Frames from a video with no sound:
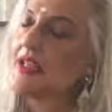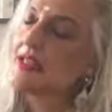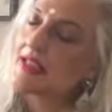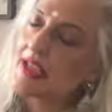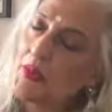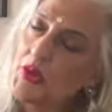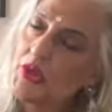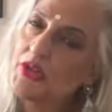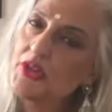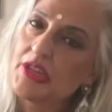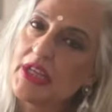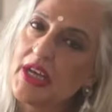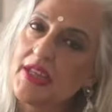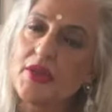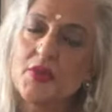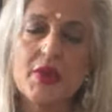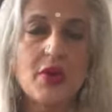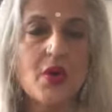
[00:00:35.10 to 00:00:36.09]
someone or the
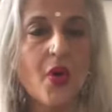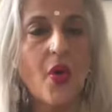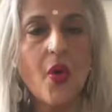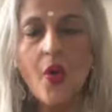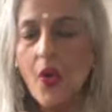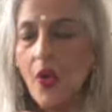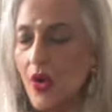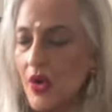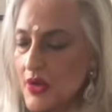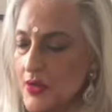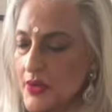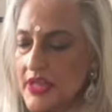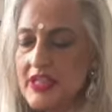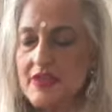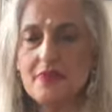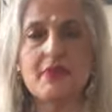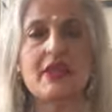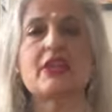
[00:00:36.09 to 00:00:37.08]
other will
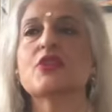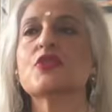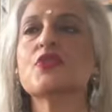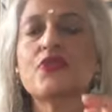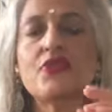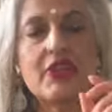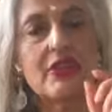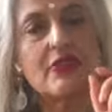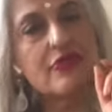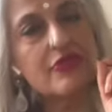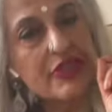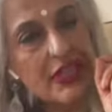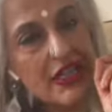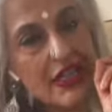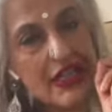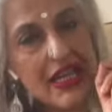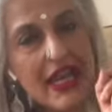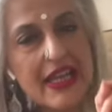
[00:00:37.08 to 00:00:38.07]
always make you feel
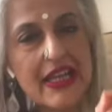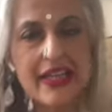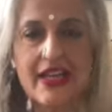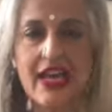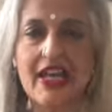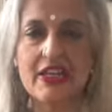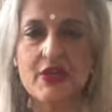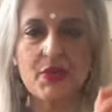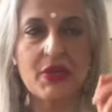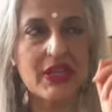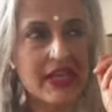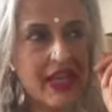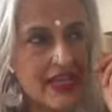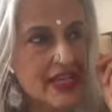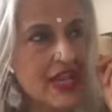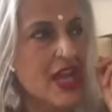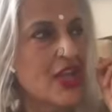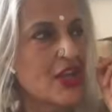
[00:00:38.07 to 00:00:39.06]
really inadequate,
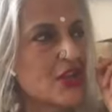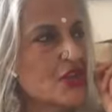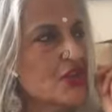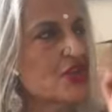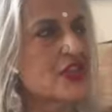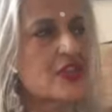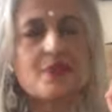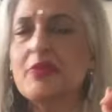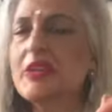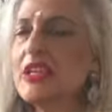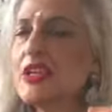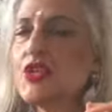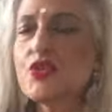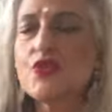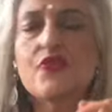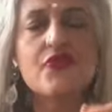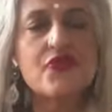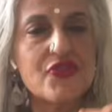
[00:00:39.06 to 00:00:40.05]
like you're just being
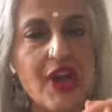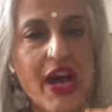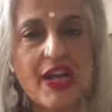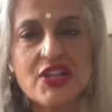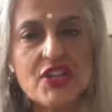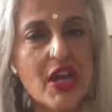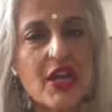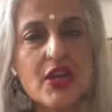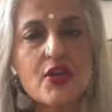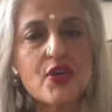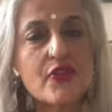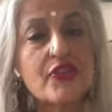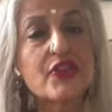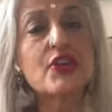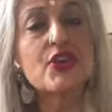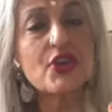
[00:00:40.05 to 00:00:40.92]
too fragile over a